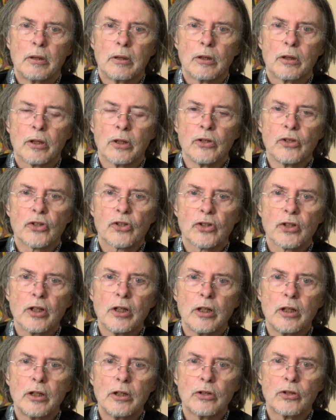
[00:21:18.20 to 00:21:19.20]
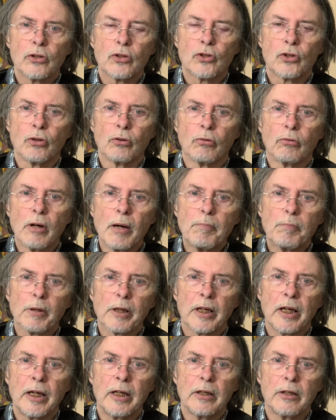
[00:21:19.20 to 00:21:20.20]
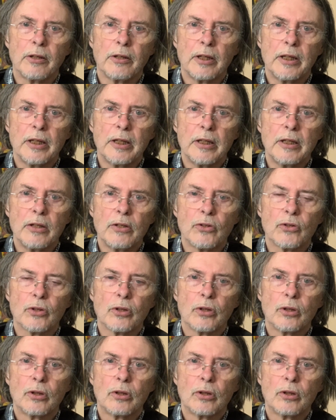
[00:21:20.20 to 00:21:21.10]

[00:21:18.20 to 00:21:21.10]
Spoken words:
concerned to replicate these,